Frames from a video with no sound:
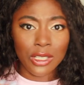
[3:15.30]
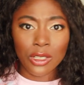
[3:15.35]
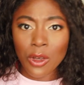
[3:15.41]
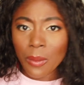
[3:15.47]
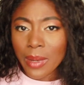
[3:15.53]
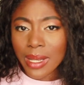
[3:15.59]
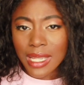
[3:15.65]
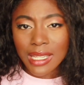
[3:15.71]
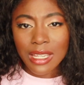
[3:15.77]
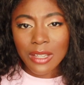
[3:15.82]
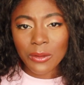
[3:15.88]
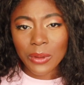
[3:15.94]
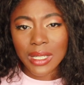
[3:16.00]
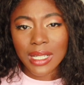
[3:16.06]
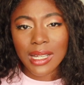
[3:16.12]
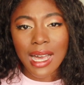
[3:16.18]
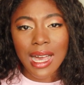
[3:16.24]
so many
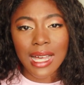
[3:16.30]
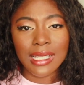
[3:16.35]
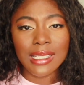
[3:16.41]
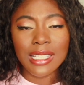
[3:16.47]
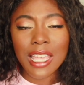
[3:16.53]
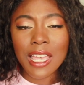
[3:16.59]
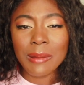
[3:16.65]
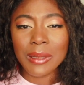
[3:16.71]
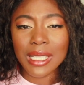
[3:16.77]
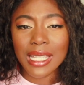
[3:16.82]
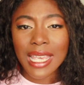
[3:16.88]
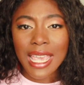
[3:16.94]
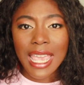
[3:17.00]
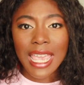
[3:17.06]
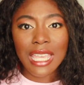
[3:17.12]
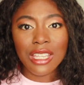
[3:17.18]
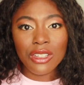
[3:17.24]
different concepts,
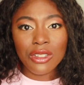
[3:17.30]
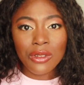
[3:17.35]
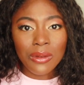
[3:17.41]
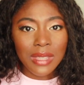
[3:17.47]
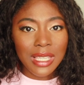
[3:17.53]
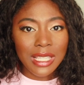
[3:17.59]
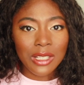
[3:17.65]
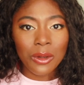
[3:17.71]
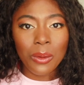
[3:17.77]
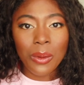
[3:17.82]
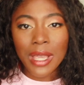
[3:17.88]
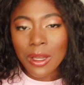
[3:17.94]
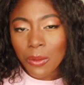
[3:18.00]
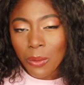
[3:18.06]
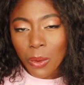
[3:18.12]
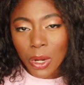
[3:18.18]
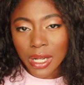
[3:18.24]
and you do these
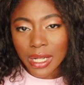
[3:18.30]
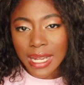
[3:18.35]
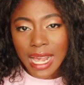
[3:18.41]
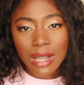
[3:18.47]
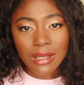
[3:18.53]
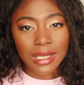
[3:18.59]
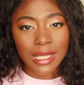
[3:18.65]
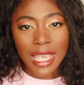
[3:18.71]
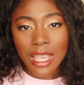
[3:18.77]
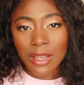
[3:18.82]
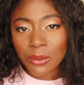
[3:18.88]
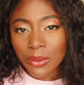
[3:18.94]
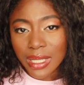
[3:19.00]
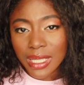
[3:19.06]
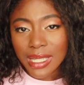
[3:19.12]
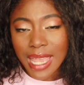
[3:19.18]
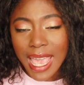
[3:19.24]
quick workouts
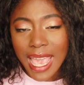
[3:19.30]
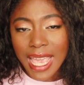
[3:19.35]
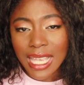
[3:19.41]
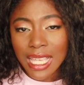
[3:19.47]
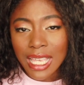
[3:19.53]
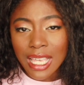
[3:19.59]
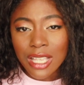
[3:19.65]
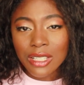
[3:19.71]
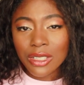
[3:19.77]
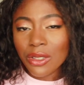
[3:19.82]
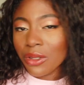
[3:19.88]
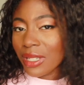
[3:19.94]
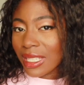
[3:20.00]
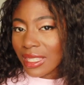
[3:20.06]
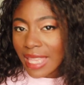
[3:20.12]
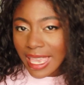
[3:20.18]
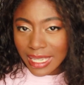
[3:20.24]
every day so you
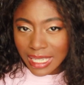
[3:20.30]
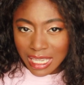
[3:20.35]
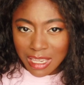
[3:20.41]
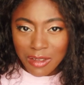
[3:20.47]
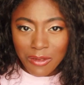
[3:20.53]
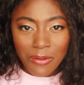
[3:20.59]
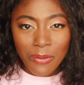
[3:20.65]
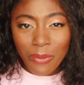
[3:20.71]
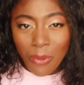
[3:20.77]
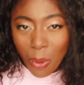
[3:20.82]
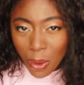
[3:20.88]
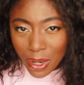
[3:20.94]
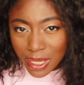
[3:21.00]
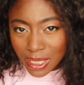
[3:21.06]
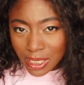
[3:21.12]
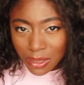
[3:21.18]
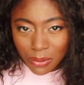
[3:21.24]
can like
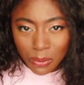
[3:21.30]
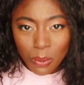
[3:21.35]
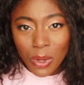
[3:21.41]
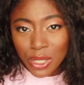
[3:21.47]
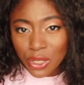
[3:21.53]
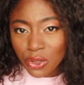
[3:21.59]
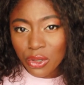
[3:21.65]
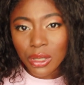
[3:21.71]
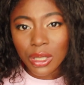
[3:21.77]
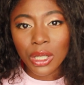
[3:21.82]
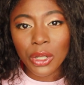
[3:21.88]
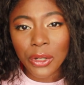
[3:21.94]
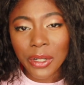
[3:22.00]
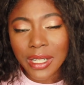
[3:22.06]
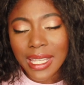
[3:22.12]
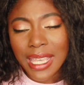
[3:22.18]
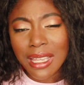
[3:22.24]
enforce what you're
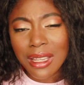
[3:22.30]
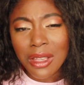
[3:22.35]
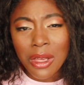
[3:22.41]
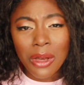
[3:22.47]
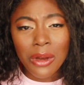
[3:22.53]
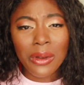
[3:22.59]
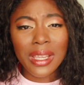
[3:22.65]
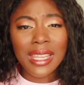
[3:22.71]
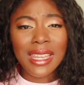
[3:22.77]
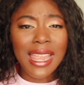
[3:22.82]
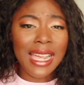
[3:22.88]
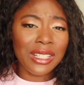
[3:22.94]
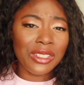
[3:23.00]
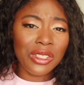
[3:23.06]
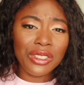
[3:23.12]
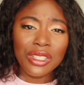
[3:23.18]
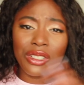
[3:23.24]
learning or you can
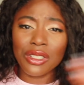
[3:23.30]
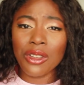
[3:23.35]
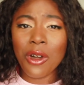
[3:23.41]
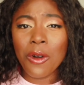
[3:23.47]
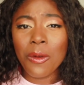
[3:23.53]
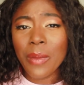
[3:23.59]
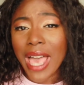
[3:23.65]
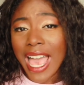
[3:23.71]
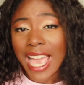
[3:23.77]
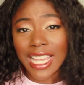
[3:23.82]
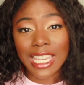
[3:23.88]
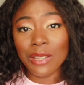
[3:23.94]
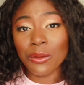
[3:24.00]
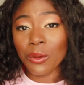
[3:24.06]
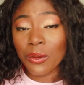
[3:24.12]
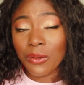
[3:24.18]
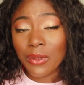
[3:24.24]
actually just go back
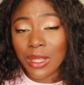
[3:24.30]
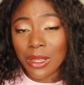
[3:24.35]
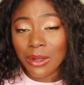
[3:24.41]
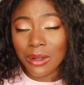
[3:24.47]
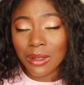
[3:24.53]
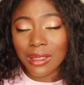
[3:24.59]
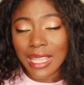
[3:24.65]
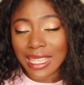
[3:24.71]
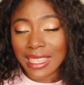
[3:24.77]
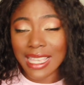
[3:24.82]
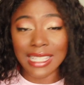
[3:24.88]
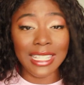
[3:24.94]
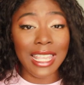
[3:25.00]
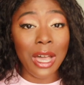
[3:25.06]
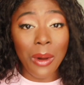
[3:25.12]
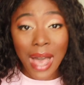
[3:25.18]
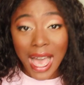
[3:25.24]
and review. Like
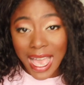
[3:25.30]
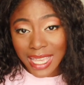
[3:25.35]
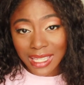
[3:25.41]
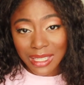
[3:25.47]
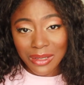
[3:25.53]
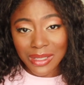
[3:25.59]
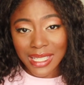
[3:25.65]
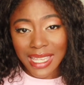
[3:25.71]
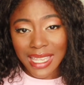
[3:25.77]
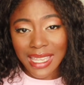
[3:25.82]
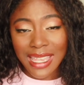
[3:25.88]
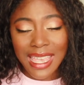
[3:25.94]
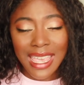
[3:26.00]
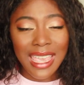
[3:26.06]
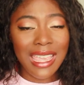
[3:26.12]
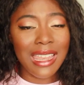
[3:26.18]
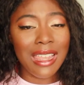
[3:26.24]
that's how I use it.
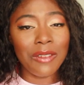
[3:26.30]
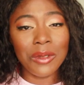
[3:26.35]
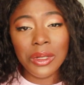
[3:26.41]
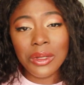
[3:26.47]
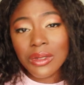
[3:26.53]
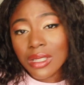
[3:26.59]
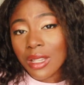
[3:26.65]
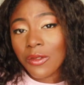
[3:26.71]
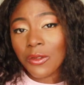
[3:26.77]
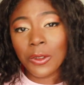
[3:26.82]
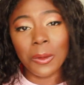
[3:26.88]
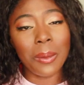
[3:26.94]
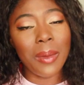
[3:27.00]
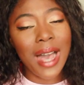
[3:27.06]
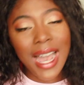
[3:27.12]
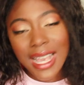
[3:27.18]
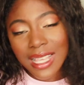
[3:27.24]
And I've used it for
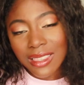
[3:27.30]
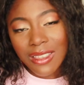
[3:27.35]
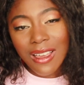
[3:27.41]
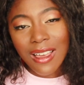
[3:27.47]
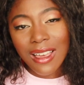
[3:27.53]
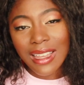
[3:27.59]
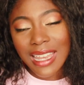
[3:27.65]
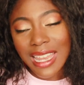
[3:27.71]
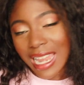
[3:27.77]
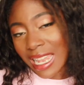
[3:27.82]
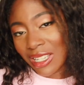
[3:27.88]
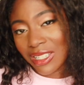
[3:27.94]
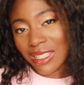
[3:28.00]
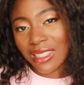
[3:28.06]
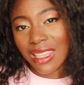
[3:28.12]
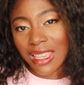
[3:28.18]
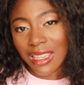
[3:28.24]
Python and I
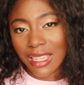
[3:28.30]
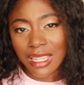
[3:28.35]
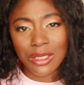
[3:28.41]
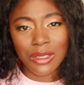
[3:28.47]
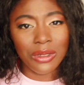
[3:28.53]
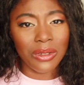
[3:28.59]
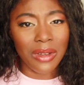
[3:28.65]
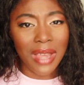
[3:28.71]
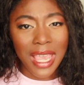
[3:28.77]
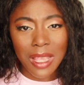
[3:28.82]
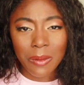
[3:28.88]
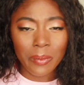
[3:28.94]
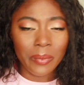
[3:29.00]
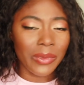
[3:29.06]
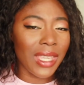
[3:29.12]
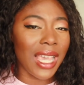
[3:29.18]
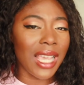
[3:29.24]
just think it's
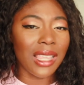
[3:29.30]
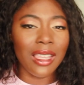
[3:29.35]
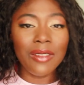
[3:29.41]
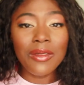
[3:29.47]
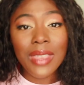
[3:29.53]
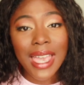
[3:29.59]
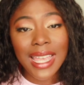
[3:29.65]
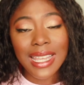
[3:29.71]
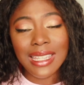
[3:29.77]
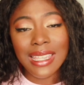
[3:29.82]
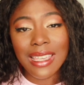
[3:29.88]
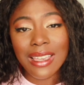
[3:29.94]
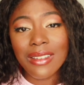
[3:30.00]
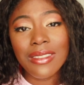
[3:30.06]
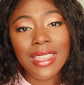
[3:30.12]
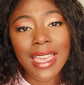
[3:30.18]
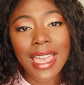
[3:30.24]
great. I love the
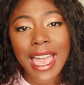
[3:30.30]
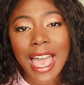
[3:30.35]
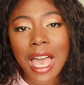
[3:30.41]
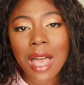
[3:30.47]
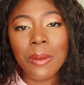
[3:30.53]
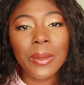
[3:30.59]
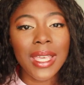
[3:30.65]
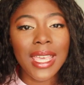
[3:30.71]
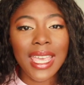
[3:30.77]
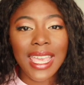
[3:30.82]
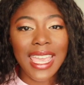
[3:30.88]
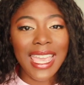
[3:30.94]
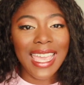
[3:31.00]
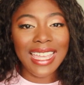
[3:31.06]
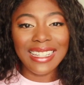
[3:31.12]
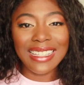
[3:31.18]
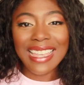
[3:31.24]
idea of the app.
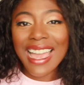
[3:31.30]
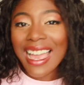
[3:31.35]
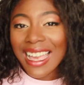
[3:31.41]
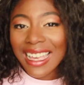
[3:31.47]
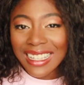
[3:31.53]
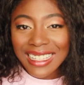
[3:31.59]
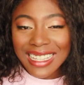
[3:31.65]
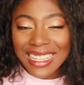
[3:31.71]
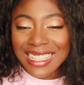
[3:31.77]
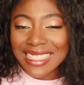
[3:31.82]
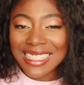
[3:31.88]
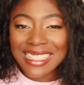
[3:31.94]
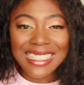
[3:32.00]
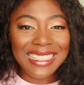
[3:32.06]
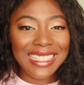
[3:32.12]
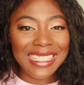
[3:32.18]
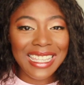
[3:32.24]
And yeah, it's
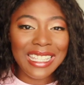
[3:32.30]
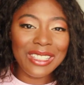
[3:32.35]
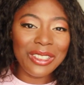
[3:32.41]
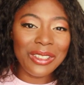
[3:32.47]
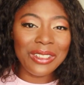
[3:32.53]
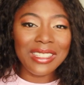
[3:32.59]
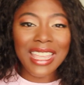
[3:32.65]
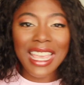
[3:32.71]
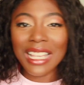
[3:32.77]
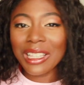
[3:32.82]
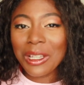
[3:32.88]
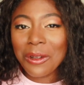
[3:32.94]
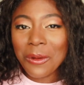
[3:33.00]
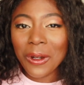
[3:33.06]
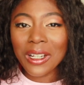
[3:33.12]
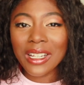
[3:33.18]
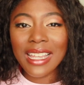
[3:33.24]
good to get your daily
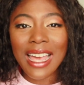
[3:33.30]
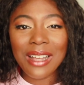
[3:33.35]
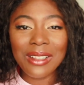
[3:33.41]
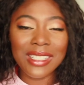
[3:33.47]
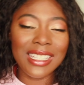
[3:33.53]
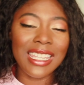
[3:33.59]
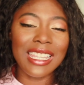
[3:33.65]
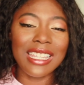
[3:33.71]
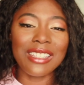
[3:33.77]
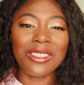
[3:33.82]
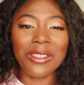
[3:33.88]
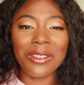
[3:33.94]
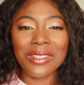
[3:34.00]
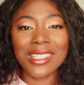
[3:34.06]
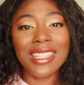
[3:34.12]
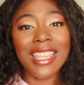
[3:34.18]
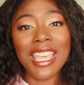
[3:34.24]
workouts in so
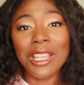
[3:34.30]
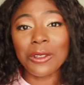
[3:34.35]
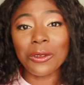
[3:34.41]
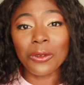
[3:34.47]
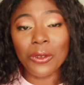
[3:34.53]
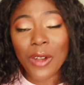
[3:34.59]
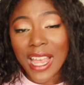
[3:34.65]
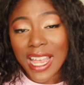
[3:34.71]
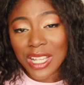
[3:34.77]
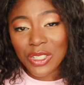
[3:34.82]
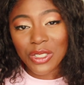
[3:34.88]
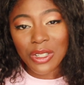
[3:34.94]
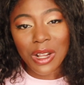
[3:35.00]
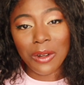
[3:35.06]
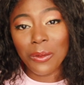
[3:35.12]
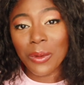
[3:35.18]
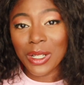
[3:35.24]
you're staying
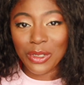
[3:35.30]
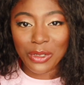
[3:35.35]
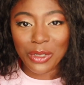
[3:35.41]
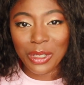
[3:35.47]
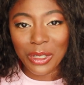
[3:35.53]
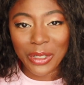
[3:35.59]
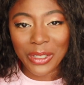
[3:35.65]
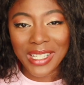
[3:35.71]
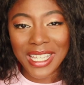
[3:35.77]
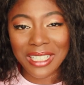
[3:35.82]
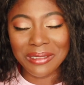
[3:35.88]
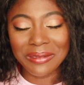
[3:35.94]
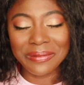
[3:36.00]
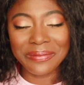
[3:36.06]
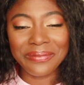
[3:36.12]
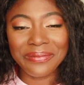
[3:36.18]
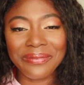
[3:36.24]
fresh on what you're learning.
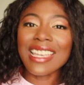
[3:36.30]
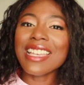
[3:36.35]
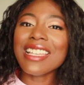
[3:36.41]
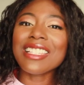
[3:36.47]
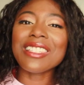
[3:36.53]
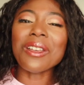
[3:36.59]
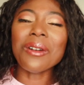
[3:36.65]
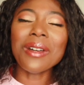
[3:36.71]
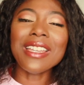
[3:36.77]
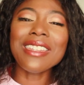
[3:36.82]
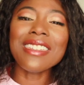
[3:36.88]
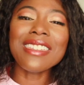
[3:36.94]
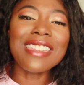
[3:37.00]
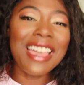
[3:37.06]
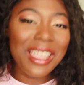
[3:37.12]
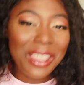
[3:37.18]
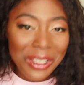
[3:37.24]
So
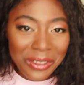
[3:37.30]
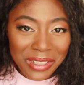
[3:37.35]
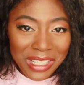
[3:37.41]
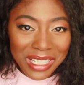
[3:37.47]
another